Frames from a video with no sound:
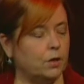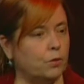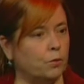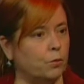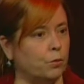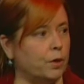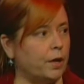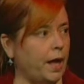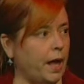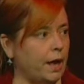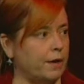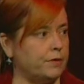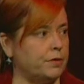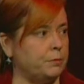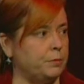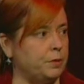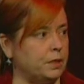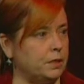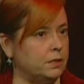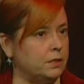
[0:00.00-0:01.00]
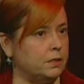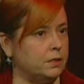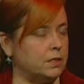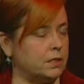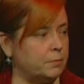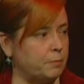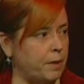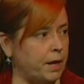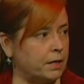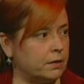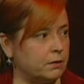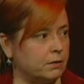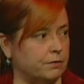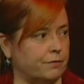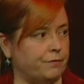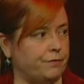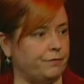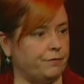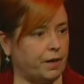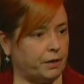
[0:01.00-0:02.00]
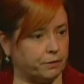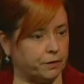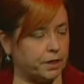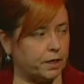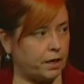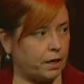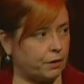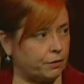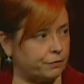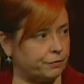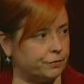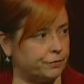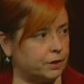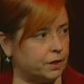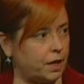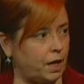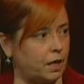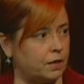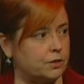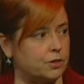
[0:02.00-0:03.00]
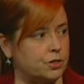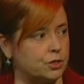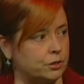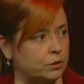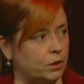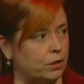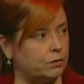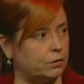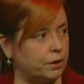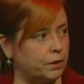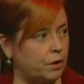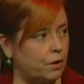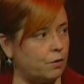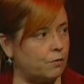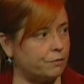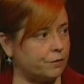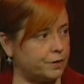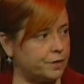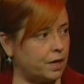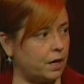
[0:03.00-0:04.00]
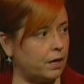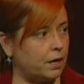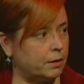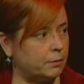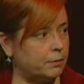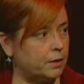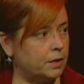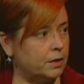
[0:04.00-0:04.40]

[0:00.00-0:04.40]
would have to be dismantled very carefully and slowly over time.